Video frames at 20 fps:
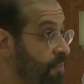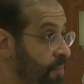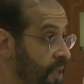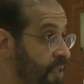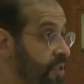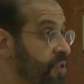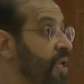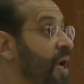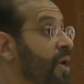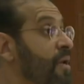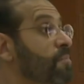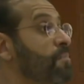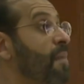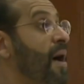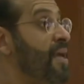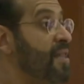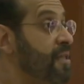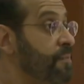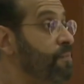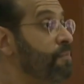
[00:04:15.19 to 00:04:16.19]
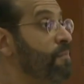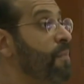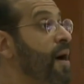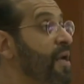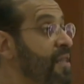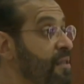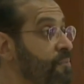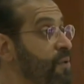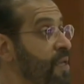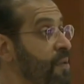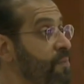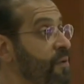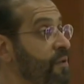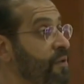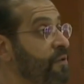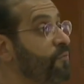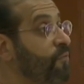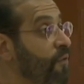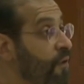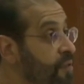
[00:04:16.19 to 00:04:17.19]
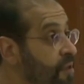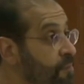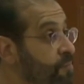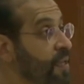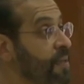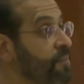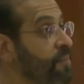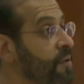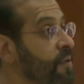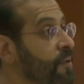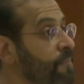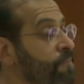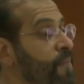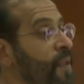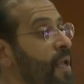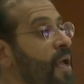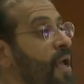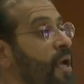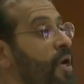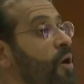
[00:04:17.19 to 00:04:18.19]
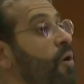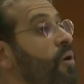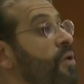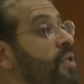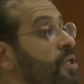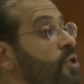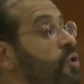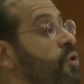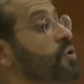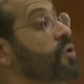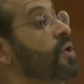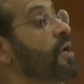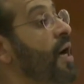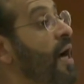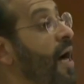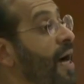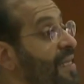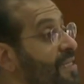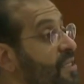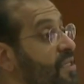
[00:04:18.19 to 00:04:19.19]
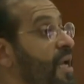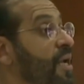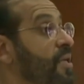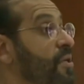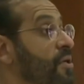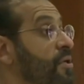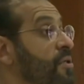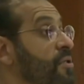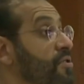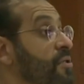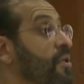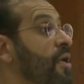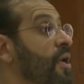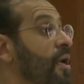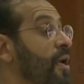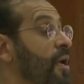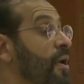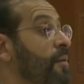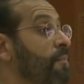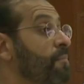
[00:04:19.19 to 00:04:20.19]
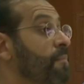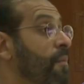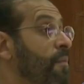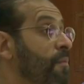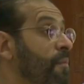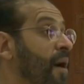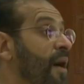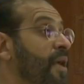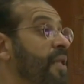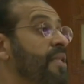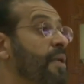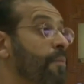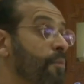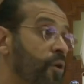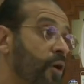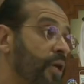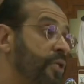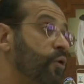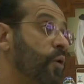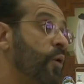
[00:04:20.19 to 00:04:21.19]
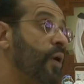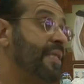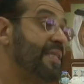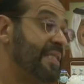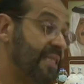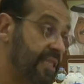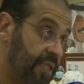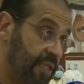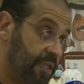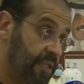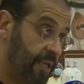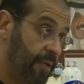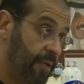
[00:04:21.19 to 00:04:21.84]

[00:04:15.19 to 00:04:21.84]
done by the people, for the people, according to high standards by WHO and CDC.